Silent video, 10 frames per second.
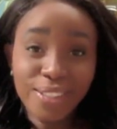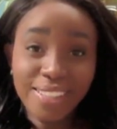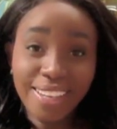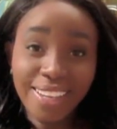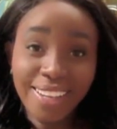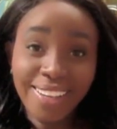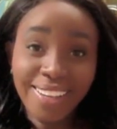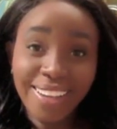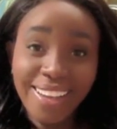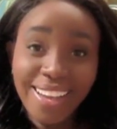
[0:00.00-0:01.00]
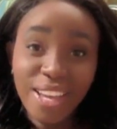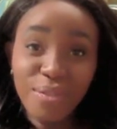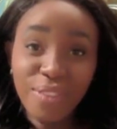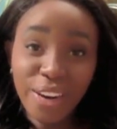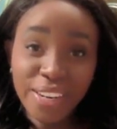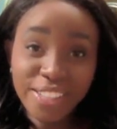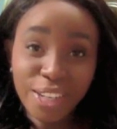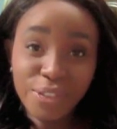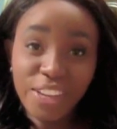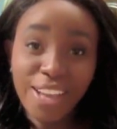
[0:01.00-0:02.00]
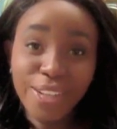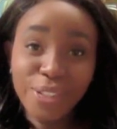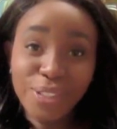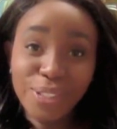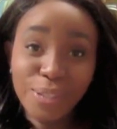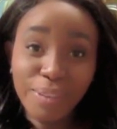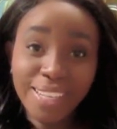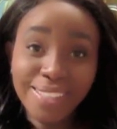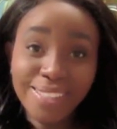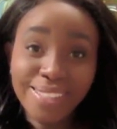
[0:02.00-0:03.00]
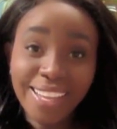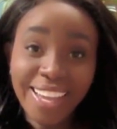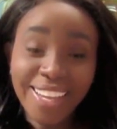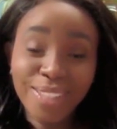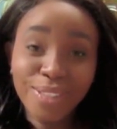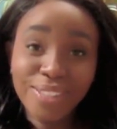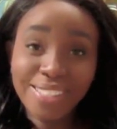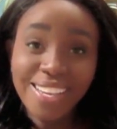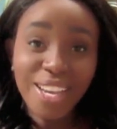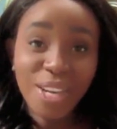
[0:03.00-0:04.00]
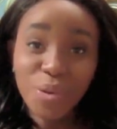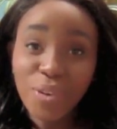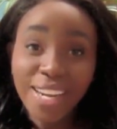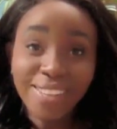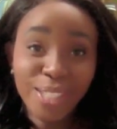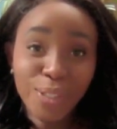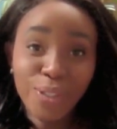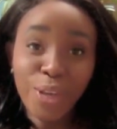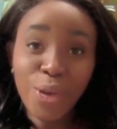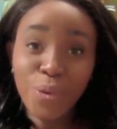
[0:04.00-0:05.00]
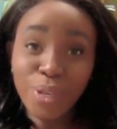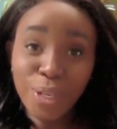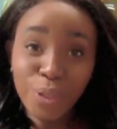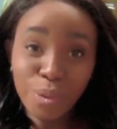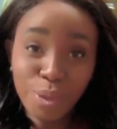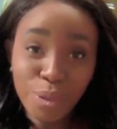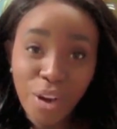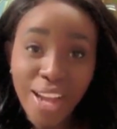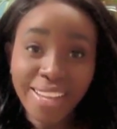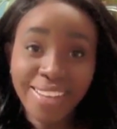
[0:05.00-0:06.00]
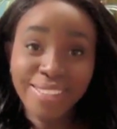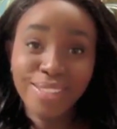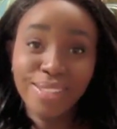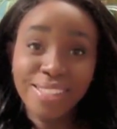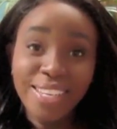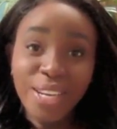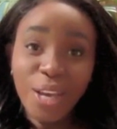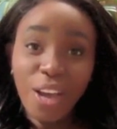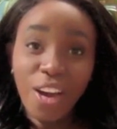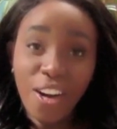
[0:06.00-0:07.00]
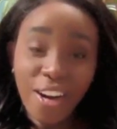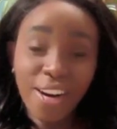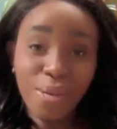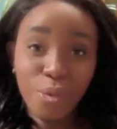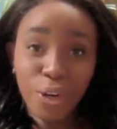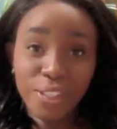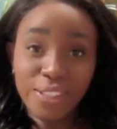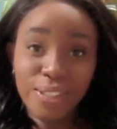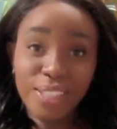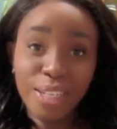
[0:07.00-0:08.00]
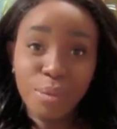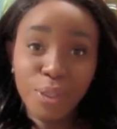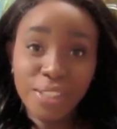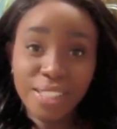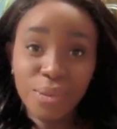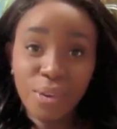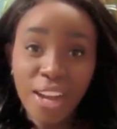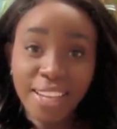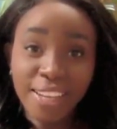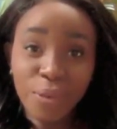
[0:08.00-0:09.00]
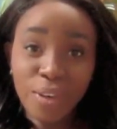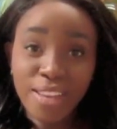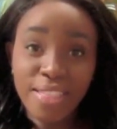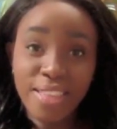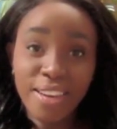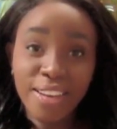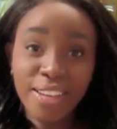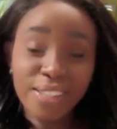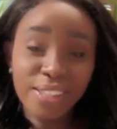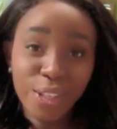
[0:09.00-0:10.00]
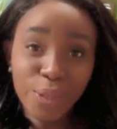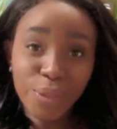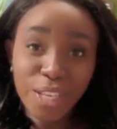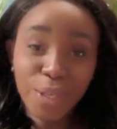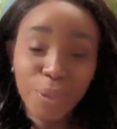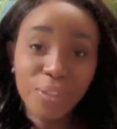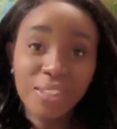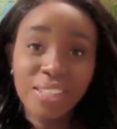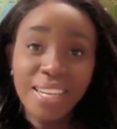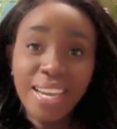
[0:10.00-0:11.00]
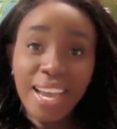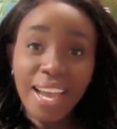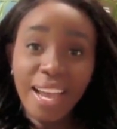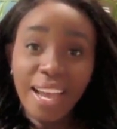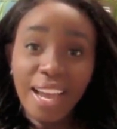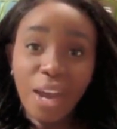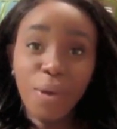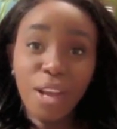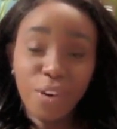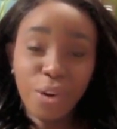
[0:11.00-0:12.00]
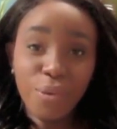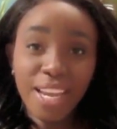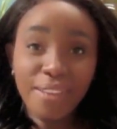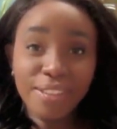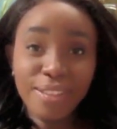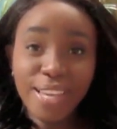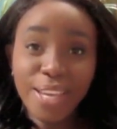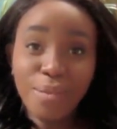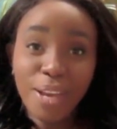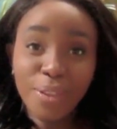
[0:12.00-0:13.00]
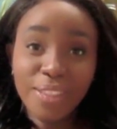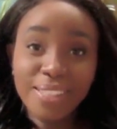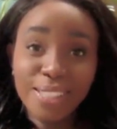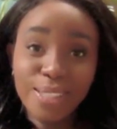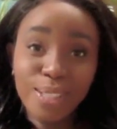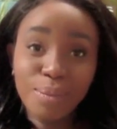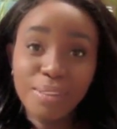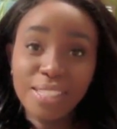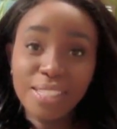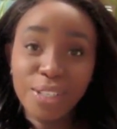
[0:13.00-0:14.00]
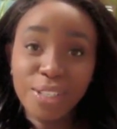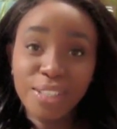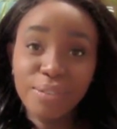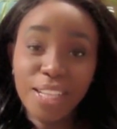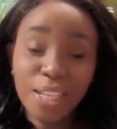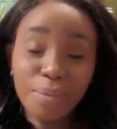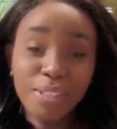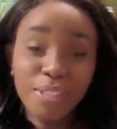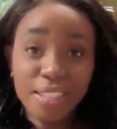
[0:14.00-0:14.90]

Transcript: is a very tough challenge in space, and rightly so. Reusable rockets are more sustainable than a rocket with a single use. However, we have to think about the systems that are developed. If